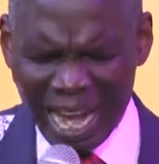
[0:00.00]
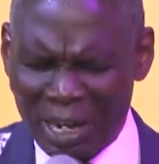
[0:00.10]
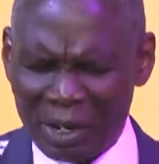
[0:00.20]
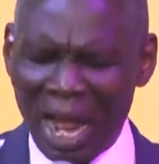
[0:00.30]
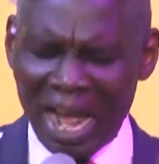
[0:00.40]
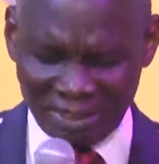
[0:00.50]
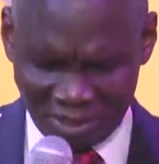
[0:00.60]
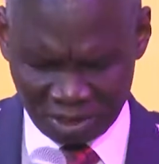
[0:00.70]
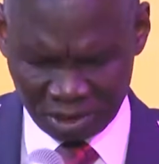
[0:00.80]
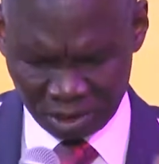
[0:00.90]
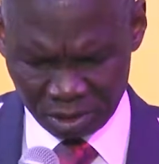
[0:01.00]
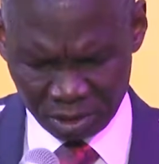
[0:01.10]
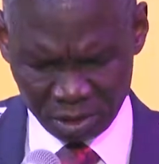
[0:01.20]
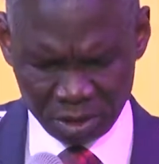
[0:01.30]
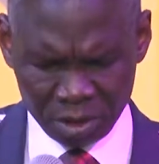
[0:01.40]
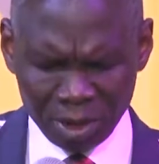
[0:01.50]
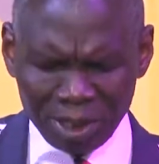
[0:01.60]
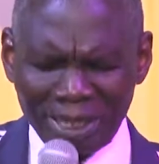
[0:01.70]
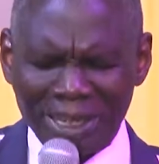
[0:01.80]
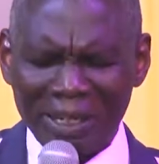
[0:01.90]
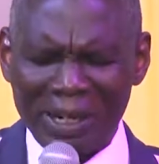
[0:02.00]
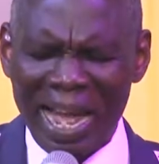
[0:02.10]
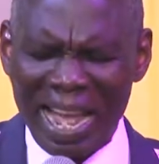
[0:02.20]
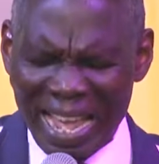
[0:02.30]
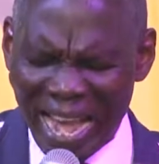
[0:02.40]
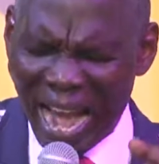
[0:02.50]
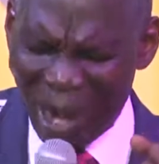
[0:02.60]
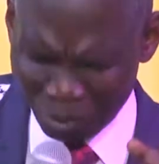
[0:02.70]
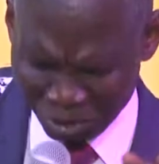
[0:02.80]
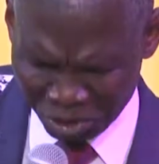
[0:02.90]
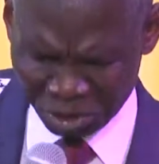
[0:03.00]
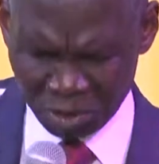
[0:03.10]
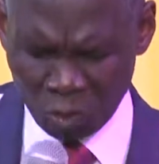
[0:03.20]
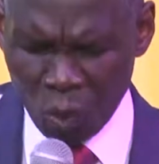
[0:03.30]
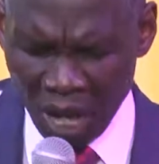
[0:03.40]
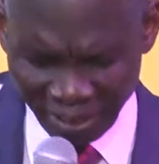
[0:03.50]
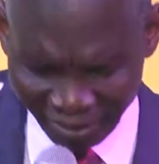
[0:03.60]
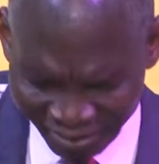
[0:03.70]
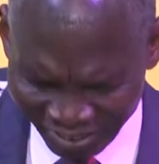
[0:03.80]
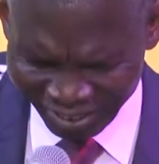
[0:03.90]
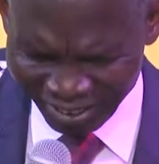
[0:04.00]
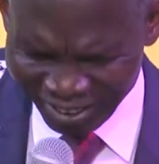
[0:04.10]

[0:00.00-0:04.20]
Arise, cry out. When?